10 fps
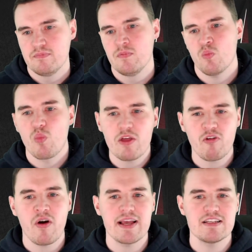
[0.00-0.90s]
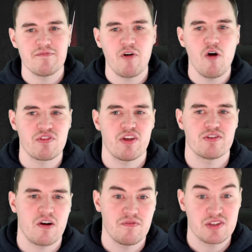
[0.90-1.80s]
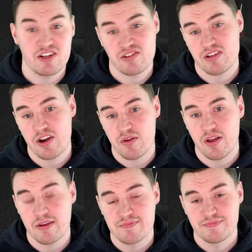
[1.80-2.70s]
Whether or not he's involved in those conversations, I don't know.